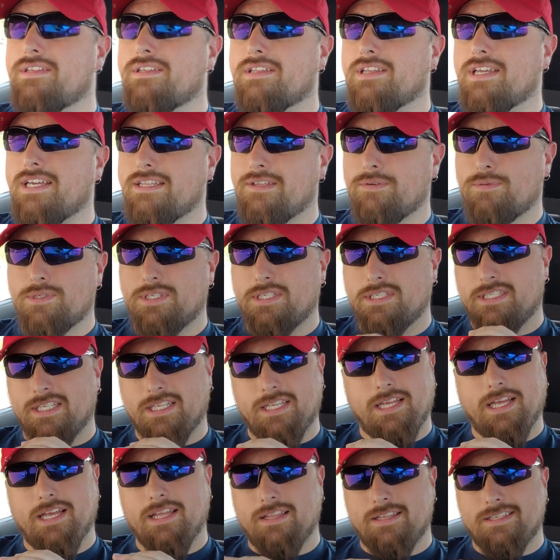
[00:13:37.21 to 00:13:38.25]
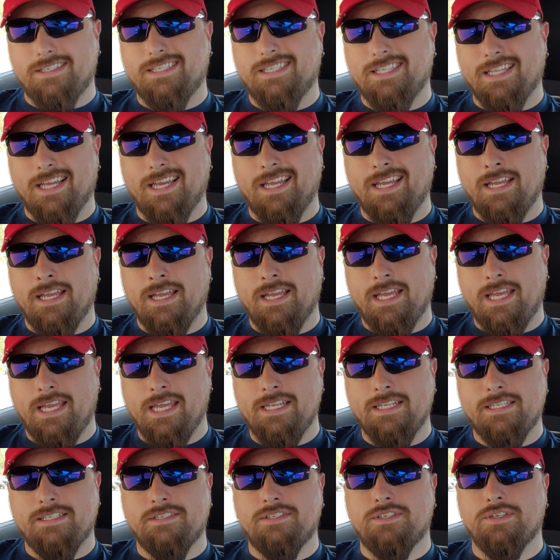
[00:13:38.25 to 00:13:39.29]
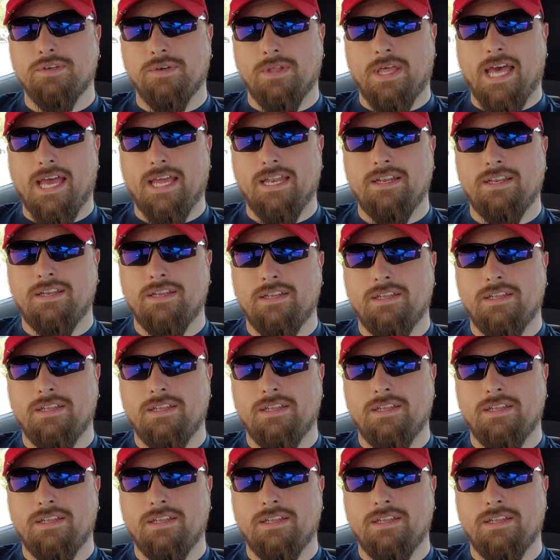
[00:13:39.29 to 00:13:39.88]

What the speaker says: Like there was just a slight hint to that.